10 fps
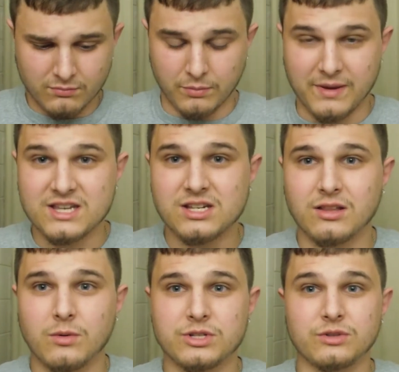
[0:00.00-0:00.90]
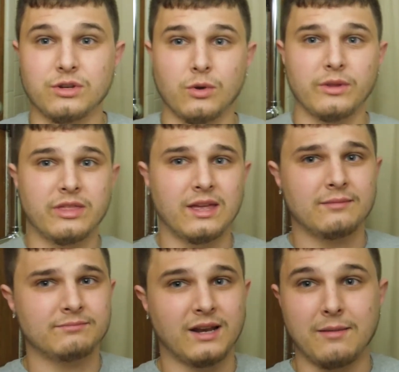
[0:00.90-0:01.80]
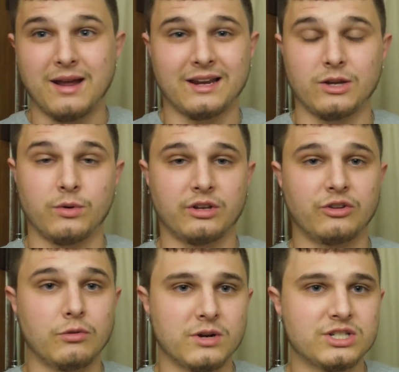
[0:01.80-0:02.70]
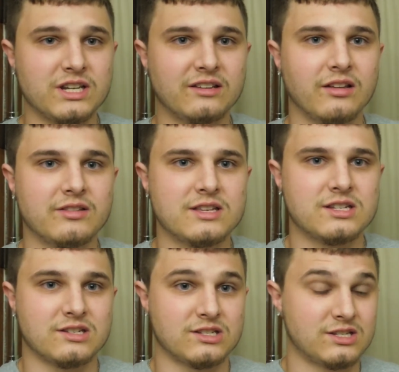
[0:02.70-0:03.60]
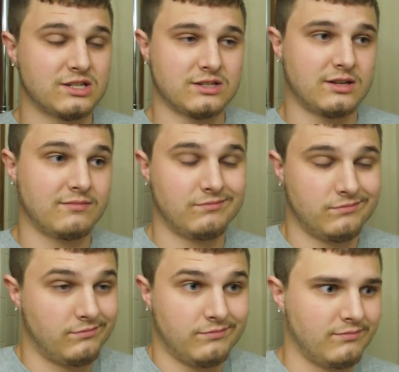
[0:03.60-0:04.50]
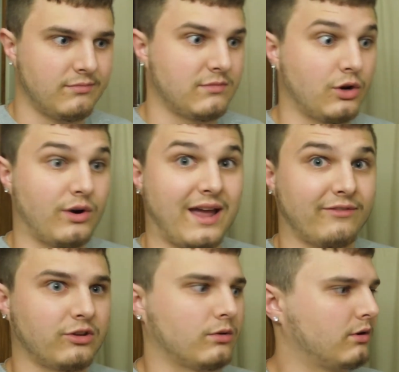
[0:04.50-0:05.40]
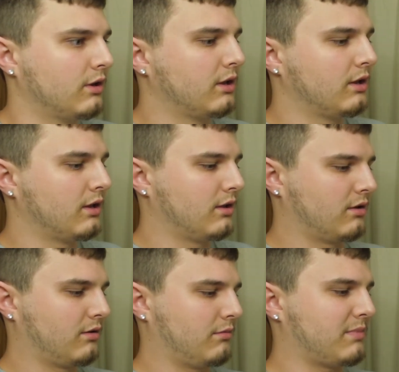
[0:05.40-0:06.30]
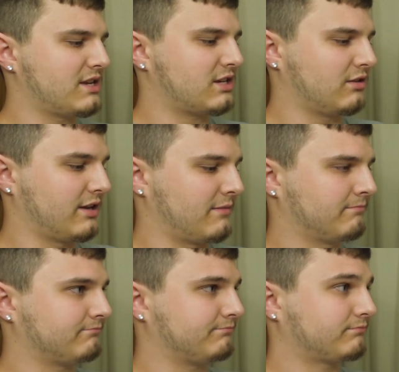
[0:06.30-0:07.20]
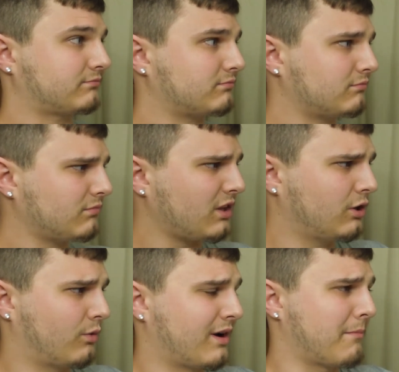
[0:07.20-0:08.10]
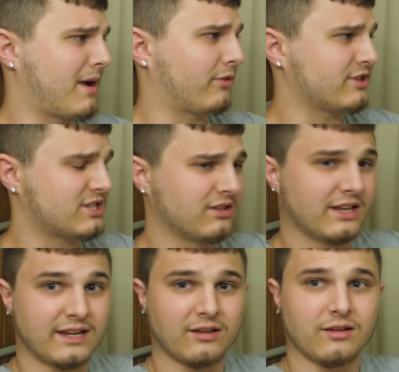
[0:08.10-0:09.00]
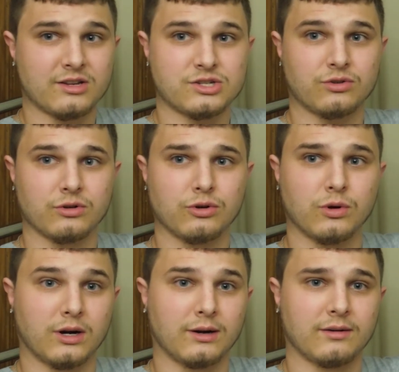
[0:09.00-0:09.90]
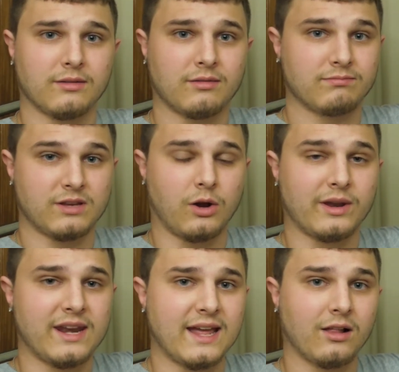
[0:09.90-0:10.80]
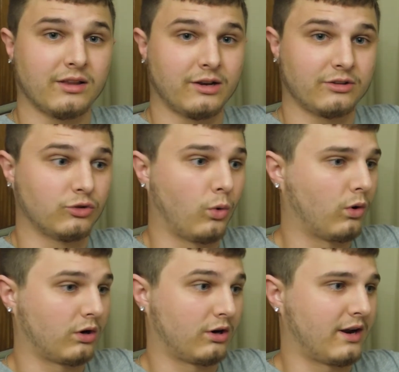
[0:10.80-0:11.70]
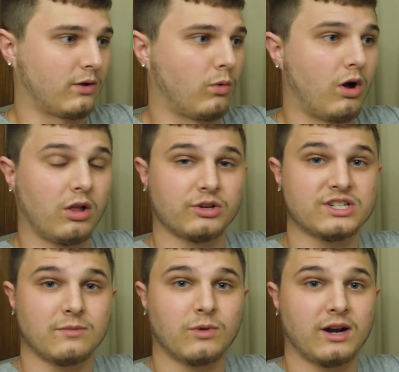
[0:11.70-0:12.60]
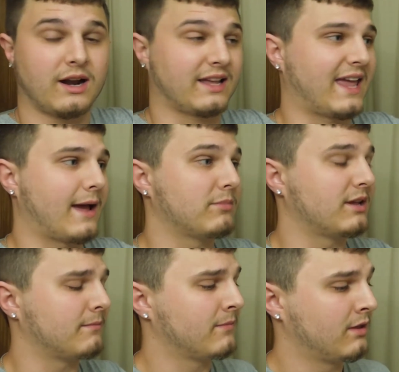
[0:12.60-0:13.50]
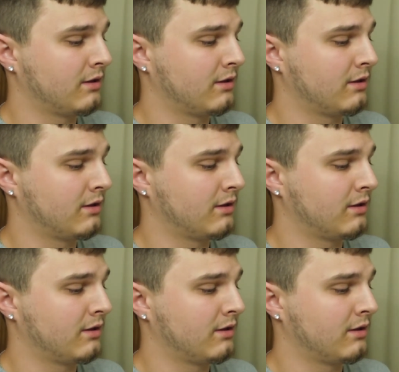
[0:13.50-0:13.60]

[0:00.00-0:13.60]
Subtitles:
But basically what you do with it, and I'm not going to go into too much detail on this because you don't have to. Basically, you'd want to mount this to a screw or, a nail in a door or on a wall or somewhere on a cabinet.